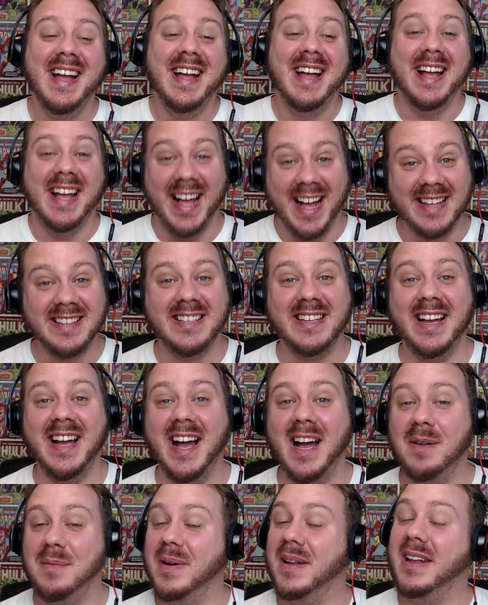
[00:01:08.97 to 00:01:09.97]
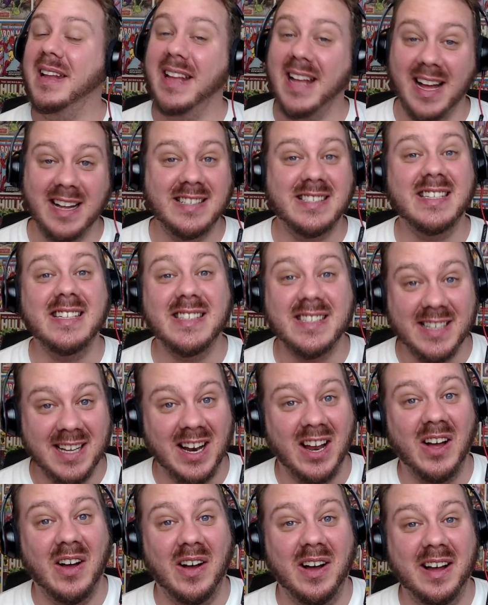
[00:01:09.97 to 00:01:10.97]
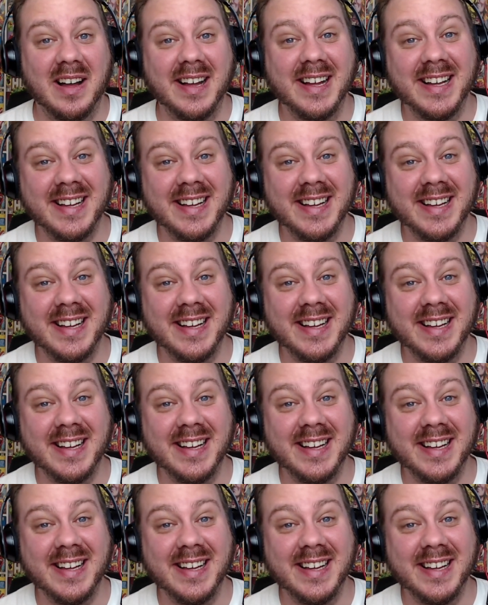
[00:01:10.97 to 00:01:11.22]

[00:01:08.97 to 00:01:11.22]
Yes, I am, and yes, it's a lot.